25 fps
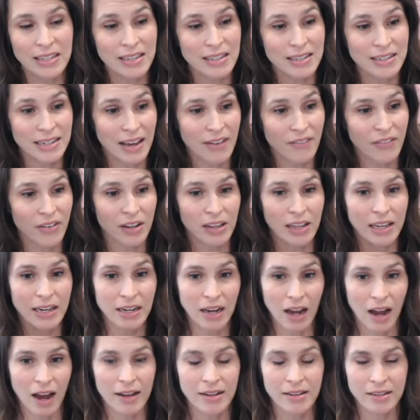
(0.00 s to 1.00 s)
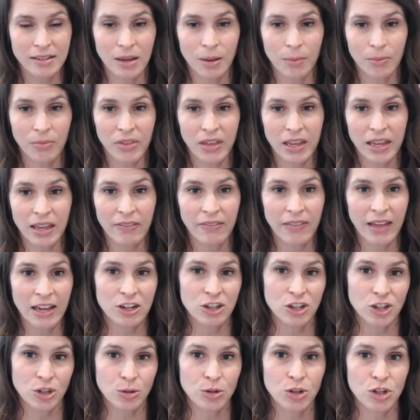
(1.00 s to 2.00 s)
is definitely not something
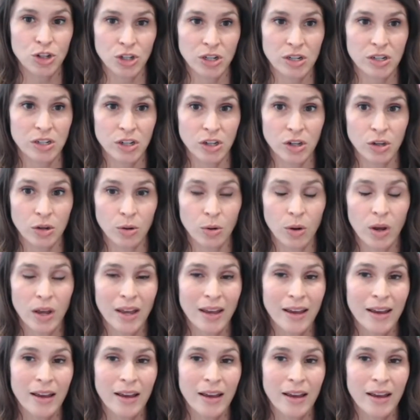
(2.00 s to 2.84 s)
that you should do.